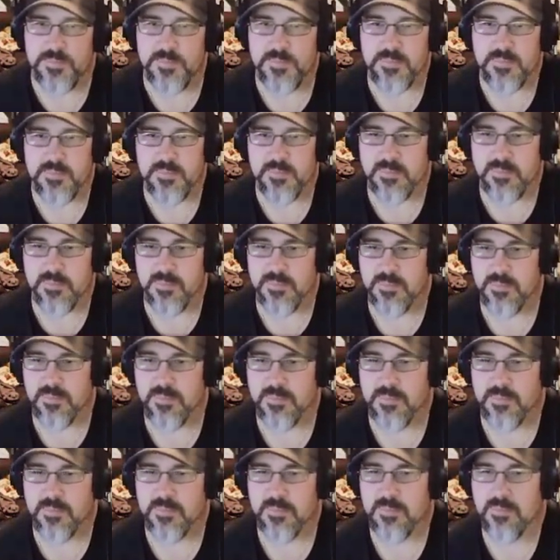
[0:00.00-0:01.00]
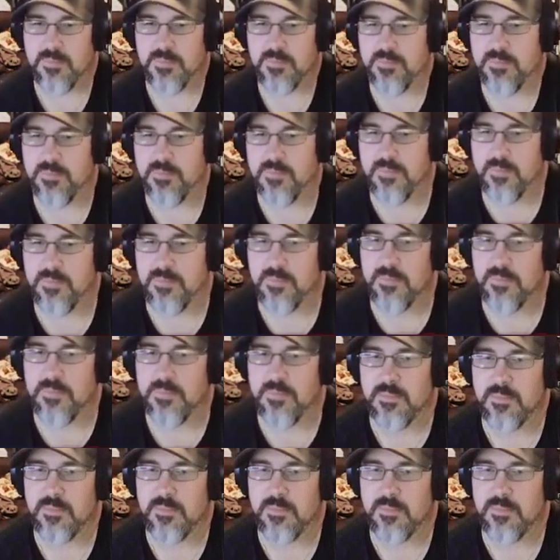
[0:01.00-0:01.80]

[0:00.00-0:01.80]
(silence)